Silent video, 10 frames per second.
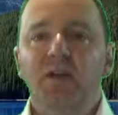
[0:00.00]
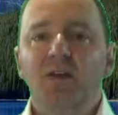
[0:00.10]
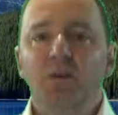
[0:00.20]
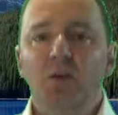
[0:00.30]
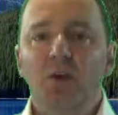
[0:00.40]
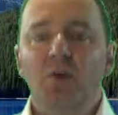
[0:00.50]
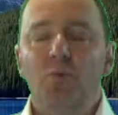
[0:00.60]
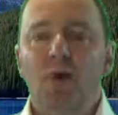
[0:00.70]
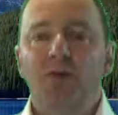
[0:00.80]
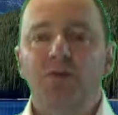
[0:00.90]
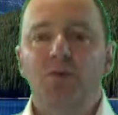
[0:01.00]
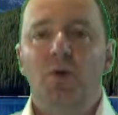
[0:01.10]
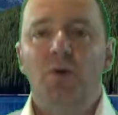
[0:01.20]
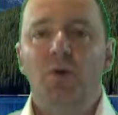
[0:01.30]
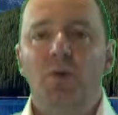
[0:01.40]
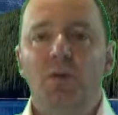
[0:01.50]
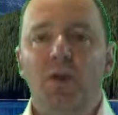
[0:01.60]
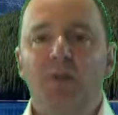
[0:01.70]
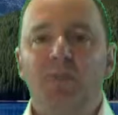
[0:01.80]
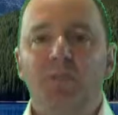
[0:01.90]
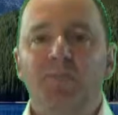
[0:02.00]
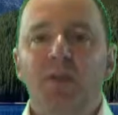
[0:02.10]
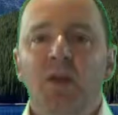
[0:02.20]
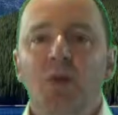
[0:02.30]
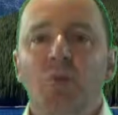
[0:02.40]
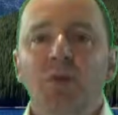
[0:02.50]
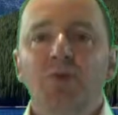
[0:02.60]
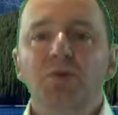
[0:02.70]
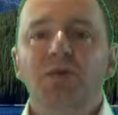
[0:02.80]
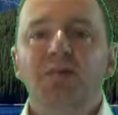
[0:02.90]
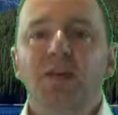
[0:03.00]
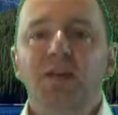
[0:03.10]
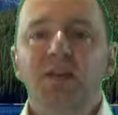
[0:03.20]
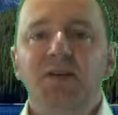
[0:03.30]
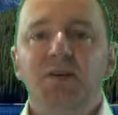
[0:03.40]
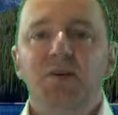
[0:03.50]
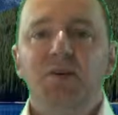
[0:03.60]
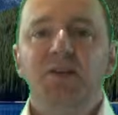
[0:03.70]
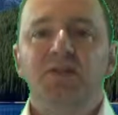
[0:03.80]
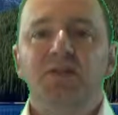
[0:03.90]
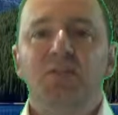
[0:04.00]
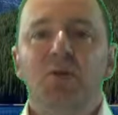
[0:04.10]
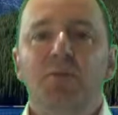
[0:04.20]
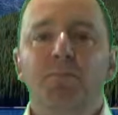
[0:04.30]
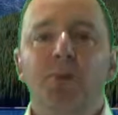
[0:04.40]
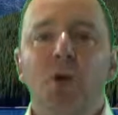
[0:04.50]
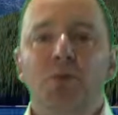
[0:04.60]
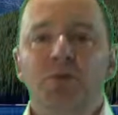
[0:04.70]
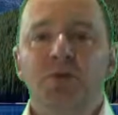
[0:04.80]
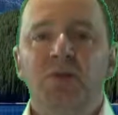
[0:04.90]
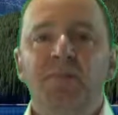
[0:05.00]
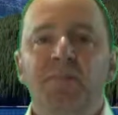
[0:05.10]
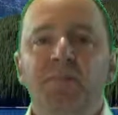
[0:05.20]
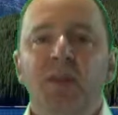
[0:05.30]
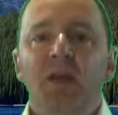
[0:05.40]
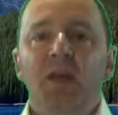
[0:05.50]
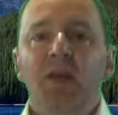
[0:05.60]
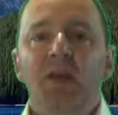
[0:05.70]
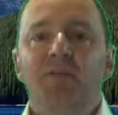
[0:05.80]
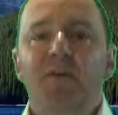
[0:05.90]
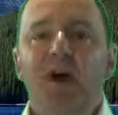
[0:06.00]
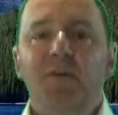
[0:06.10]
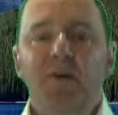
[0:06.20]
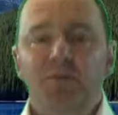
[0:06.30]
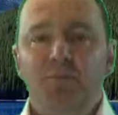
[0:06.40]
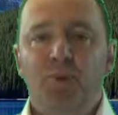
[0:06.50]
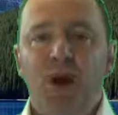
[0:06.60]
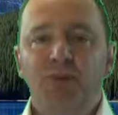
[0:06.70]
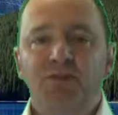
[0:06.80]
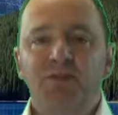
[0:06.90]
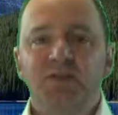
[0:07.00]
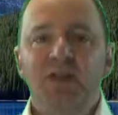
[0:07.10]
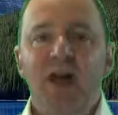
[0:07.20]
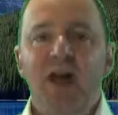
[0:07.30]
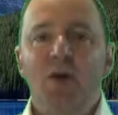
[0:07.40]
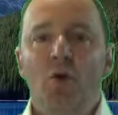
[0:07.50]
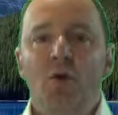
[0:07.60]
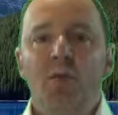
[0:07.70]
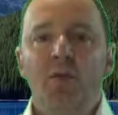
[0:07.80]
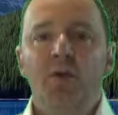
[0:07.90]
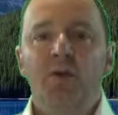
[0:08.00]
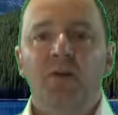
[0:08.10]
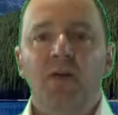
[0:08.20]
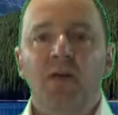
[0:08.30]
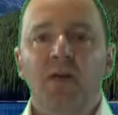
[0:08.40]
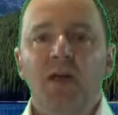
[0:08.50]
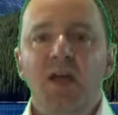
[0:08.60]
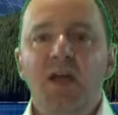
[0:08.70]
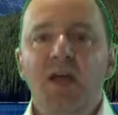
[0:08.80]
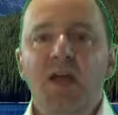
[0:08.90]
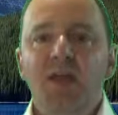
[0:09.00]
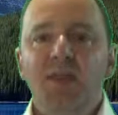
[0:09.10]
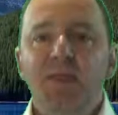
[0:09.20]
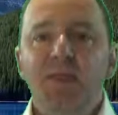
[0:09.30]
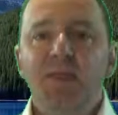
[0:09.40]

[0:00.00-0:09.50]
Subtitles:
you really want to do on the global level. What you instead need to do is to promote environmental practices at home. And